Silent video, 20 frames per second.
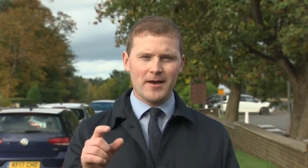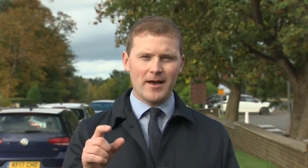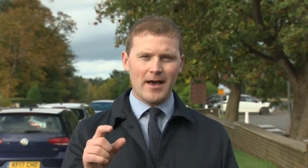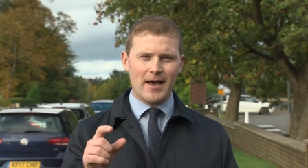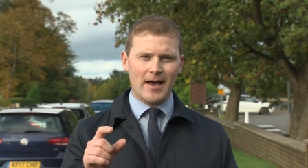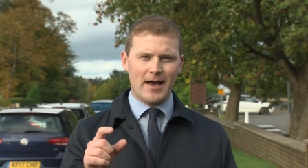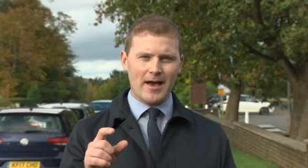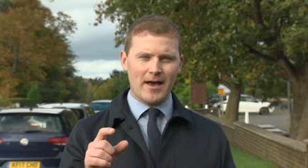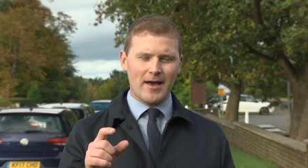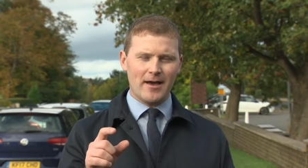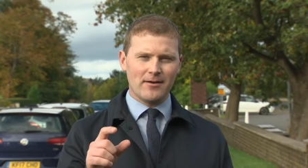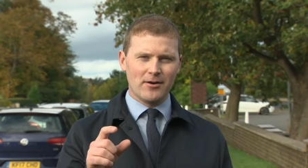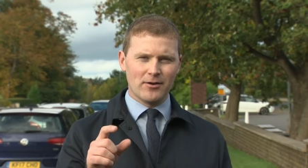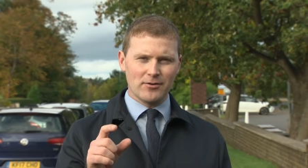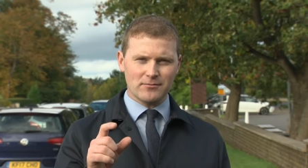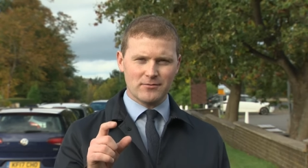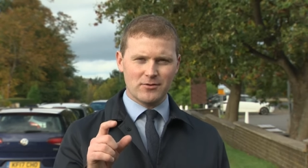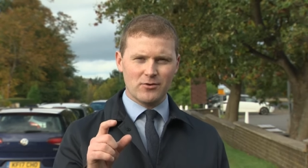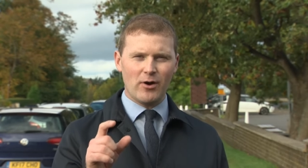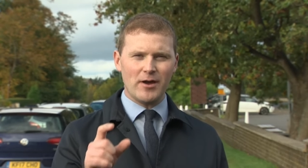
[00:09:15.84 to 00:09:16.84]
Uh, not
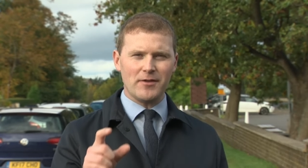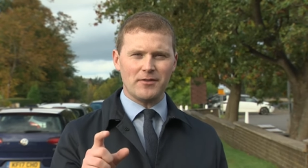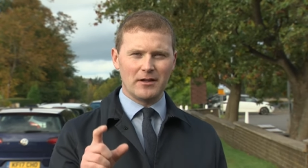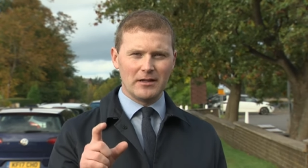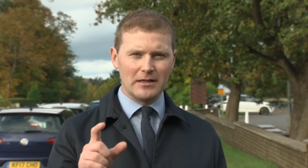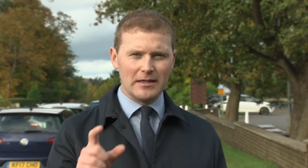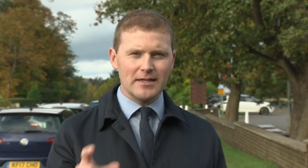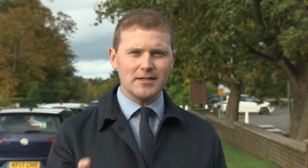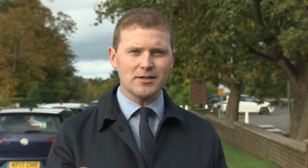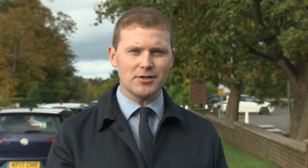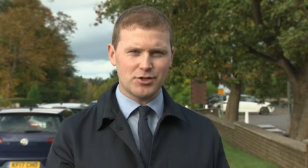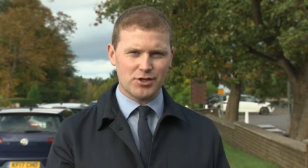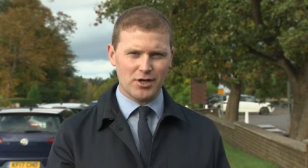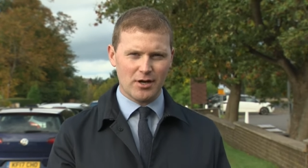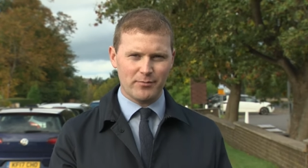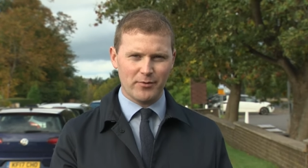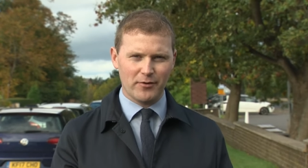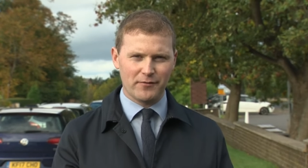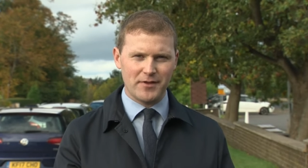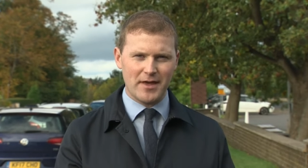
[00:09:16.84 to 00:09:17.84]
quite the
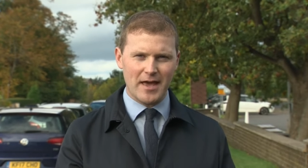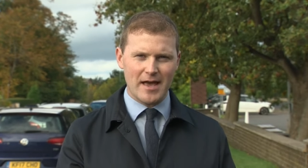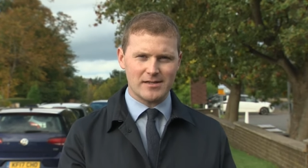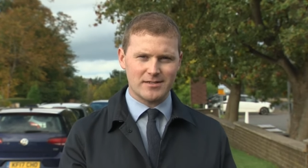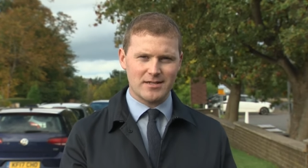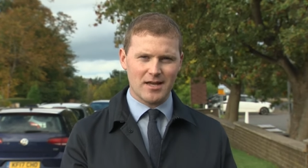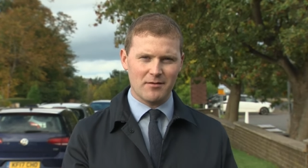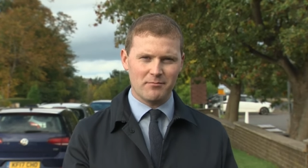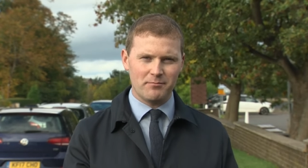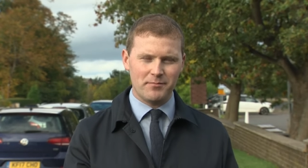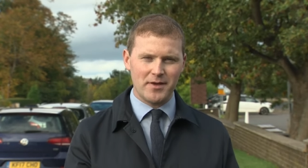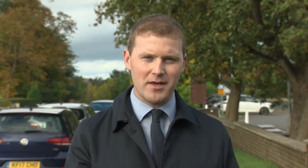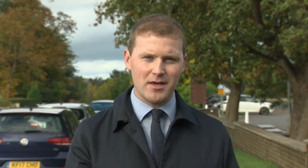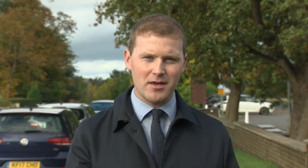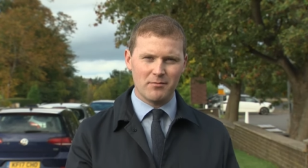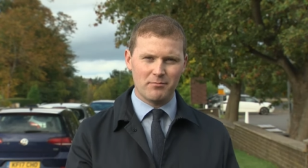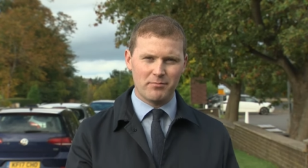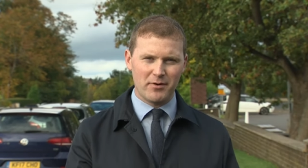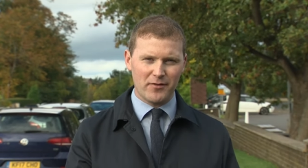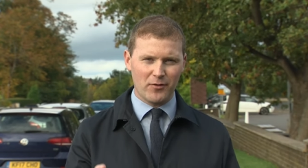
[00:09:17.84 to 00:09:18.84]
leadership of the
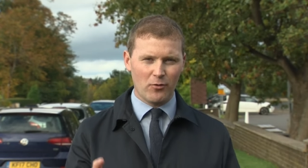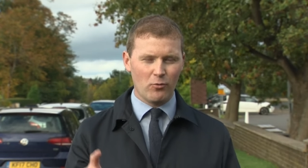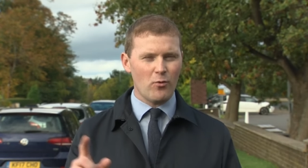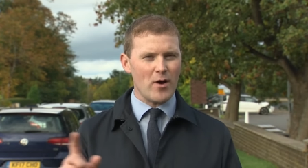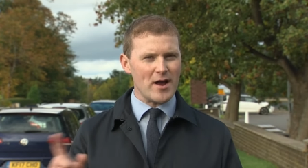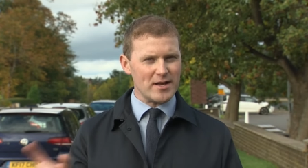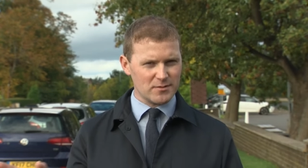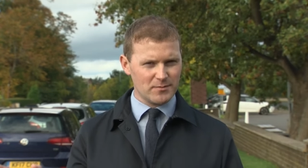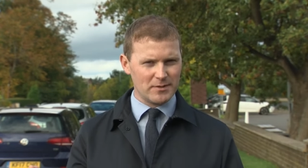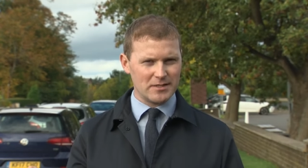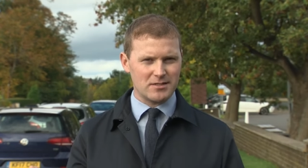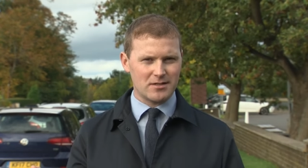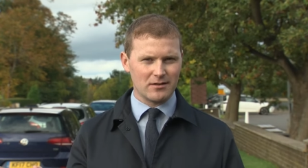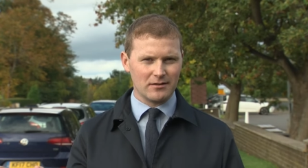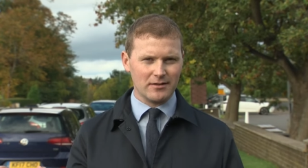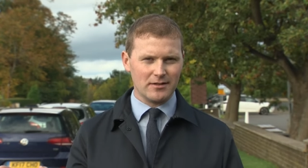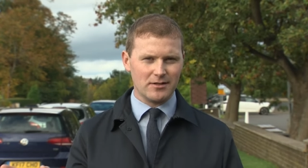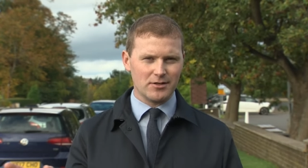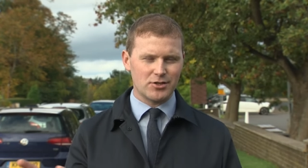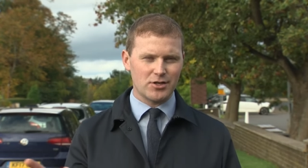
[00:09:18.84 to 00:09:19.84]
SNP, but the Westminster
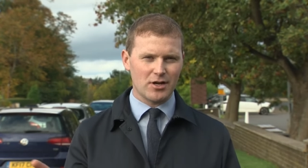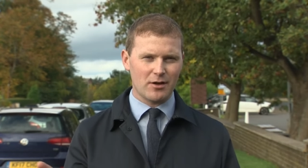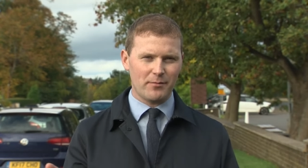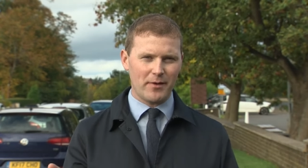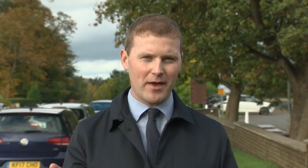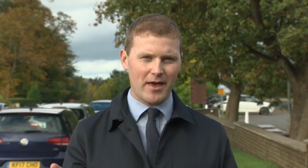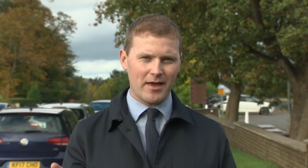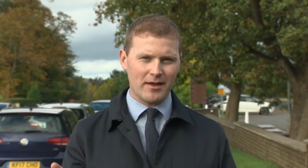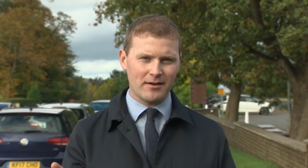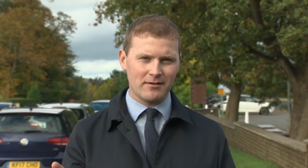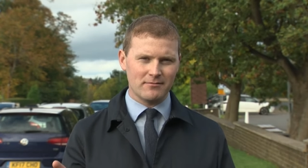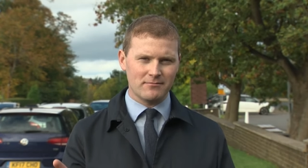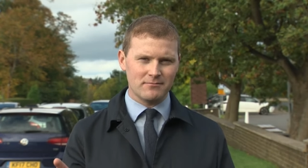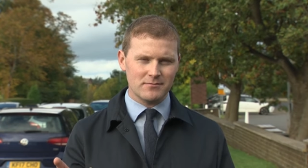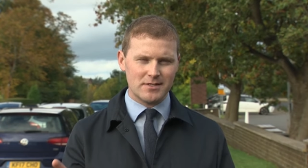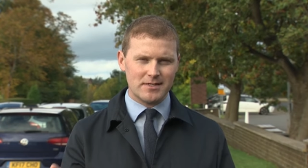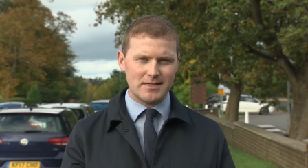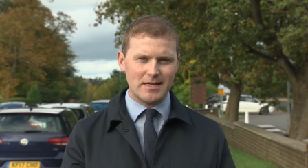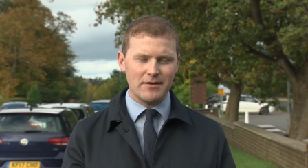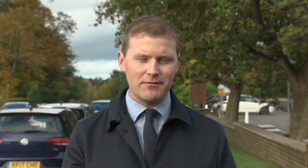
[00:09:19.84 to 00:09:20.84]
leadership in
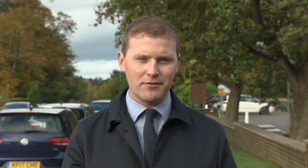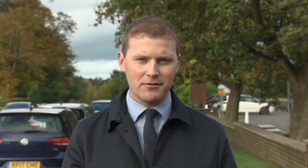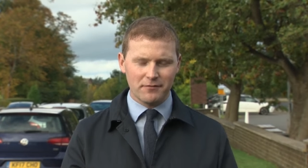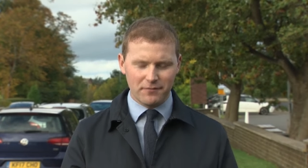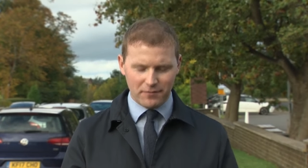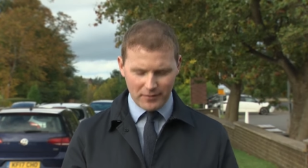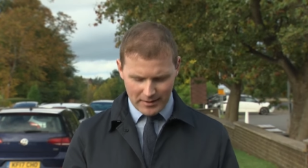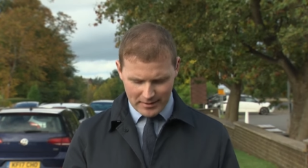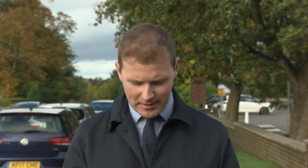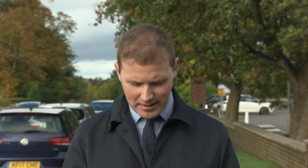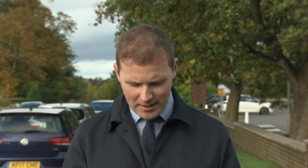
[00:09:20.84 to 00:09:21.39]
Stephen Flynn.